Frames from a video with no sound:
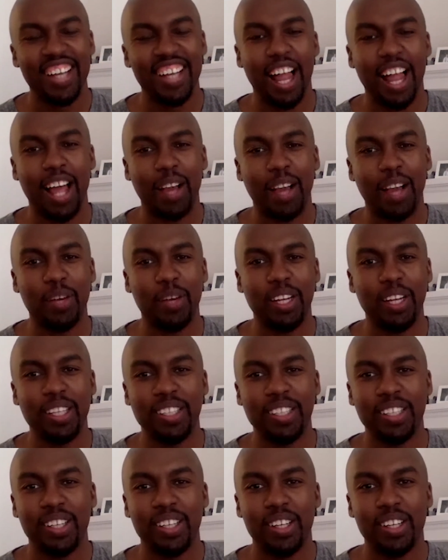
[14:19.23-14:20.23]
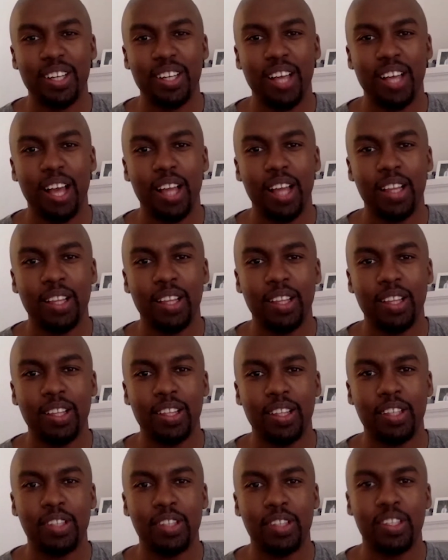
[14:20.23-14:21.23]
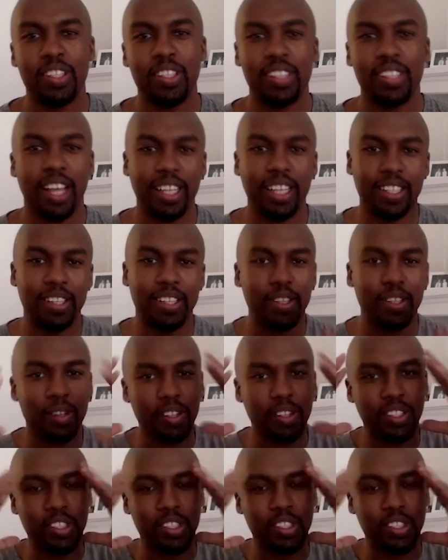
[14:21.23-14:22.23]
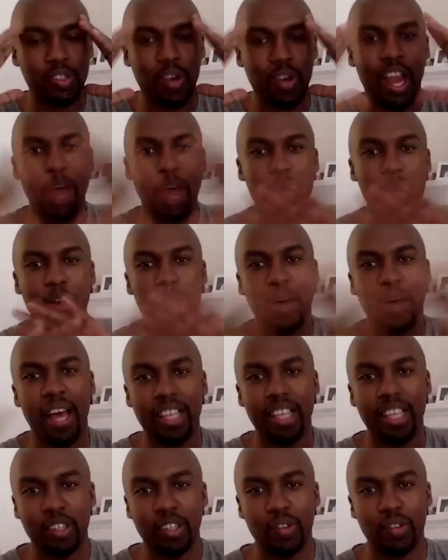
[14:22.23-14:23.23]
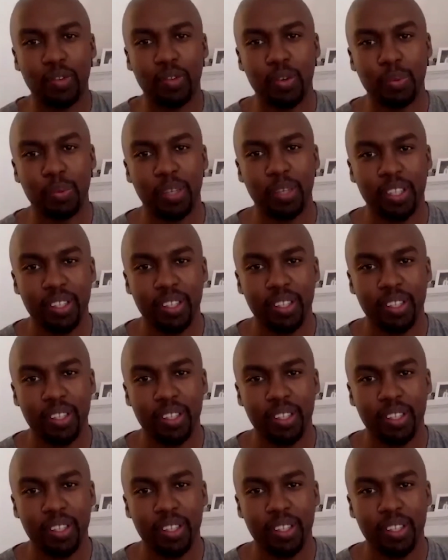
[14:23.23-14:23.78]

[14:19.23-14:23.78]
like, what is this? Like, describe El Paso for me.